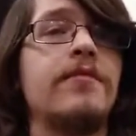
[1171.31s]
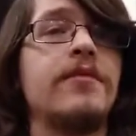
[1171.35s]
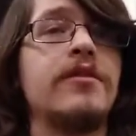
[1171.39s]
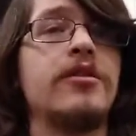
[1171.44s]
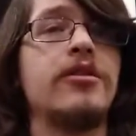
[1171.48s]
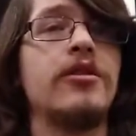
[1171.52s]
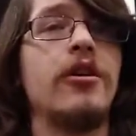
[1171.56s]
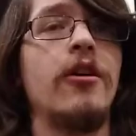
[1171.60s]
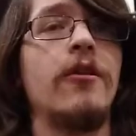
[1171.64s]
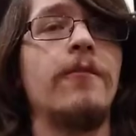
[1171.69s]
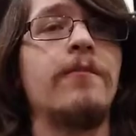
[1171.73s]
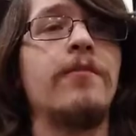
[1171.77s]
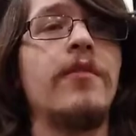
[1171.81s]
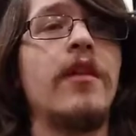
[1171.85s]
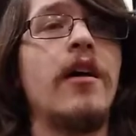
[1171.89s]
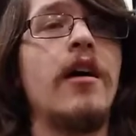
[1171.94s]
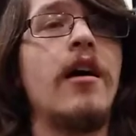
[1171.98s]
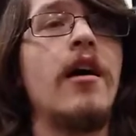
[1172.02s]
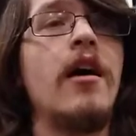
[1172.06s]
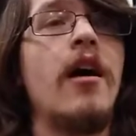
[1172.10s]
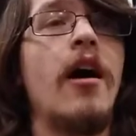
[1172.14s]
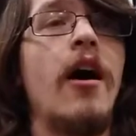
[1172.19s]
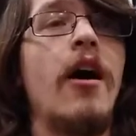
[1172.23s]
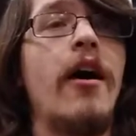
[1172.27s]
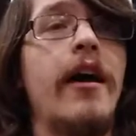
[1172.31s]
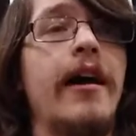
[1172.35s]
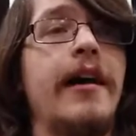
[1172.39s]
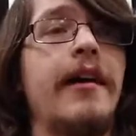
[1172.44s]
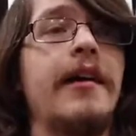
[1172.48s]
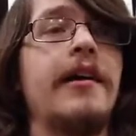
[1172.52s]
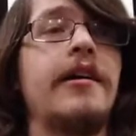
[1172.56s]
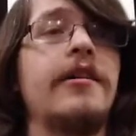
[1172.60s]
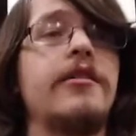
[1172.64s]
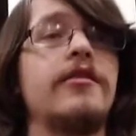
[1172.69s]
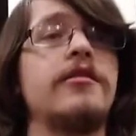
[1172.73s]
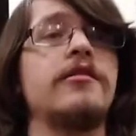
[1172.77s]
So, all right,
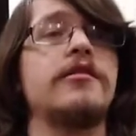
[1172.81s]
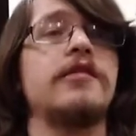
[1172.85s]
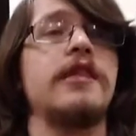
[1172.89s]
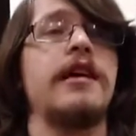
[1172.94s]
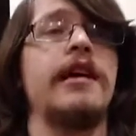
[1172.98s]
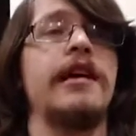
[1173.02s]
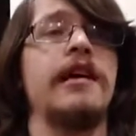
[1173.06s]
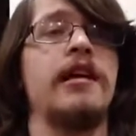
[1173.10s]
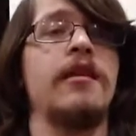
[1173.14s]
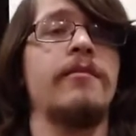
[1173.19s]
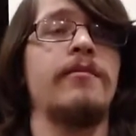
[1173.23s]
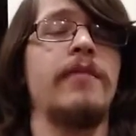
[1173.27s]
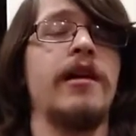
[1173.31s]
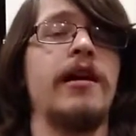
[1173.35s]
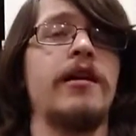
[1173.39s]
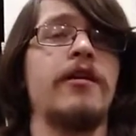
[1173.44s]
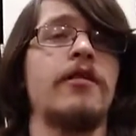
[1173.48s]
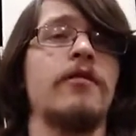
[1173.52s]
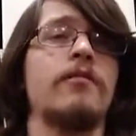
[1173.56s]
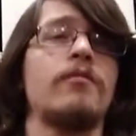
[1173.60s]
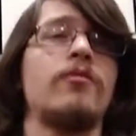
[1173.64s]
here's in a minor